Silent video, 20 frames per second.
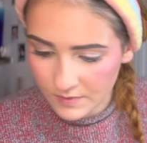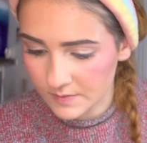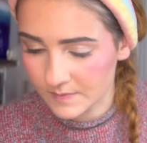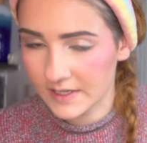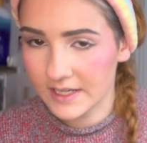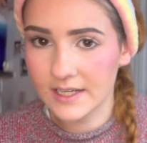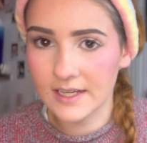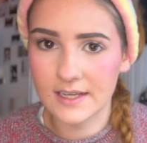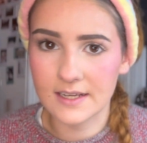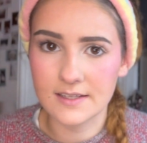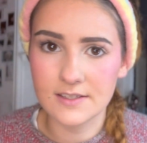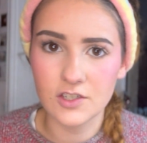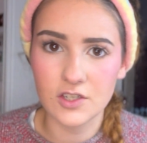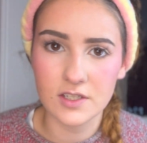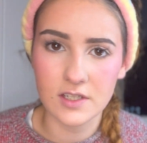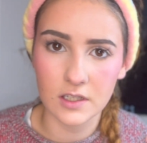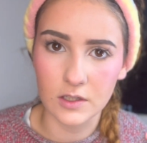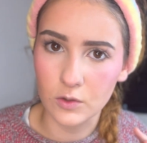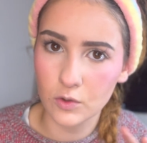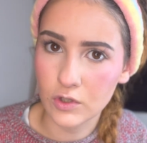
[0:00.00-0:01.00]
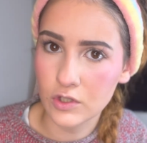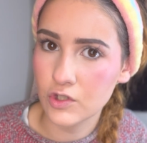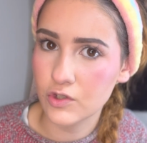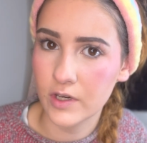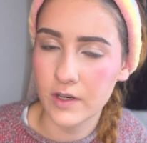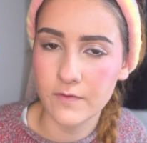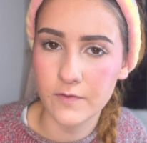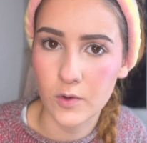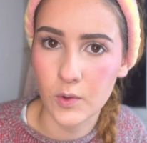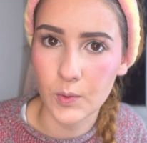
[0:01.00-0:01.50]
me is just look
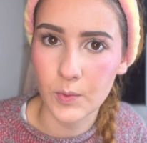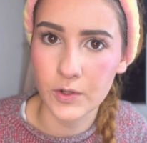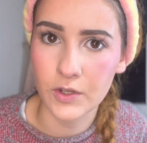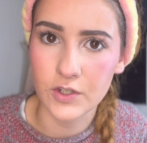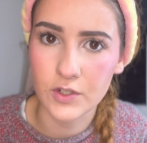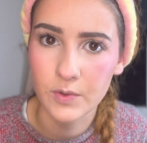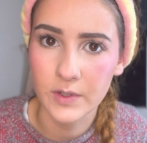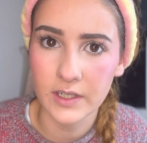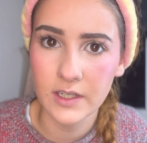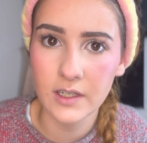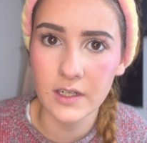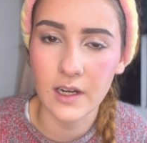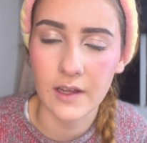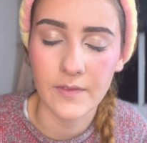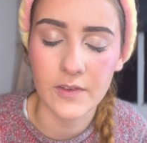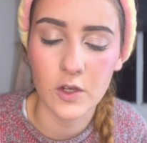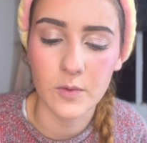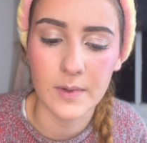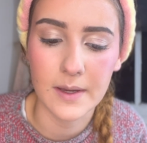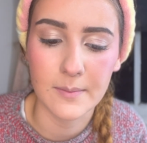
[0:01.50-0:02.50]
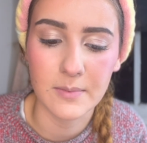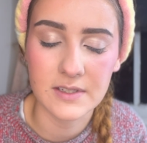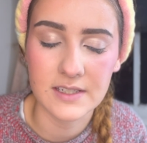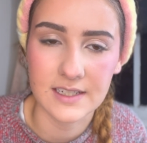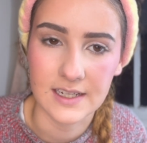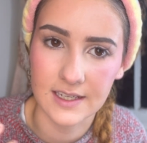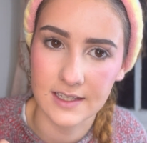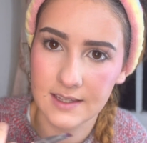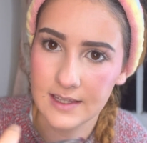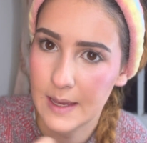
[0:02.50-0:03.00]
straight forward when you're doing it, and then you'll be able to
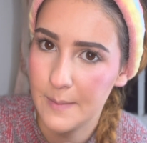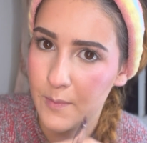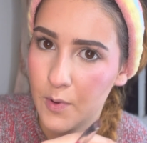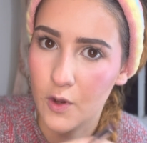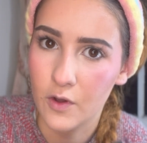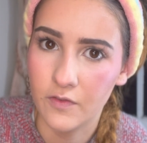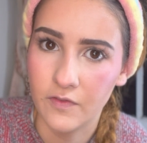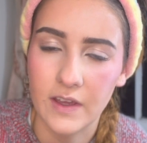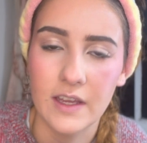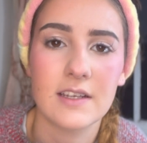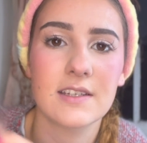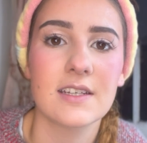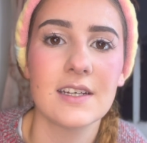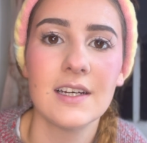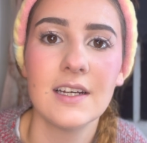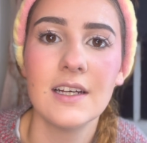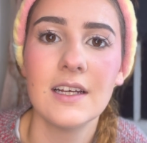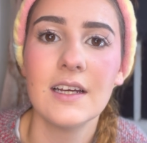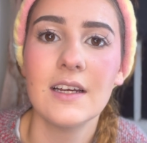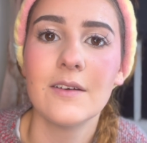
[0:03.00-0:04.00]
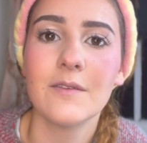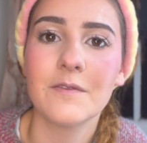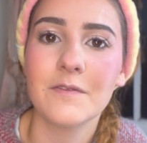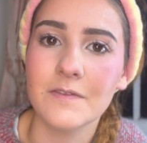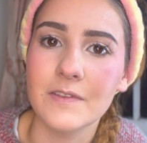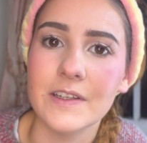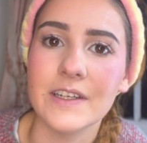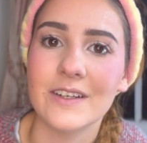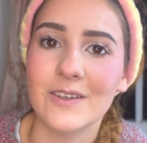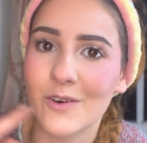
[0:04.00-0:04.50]
get that perfect
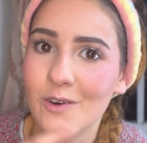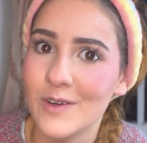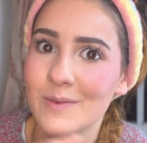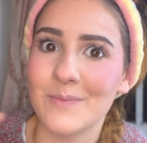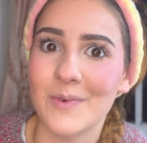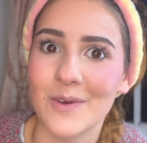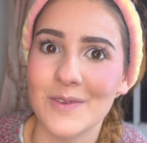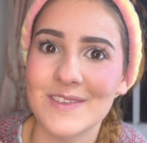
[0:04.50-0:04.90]
flick on both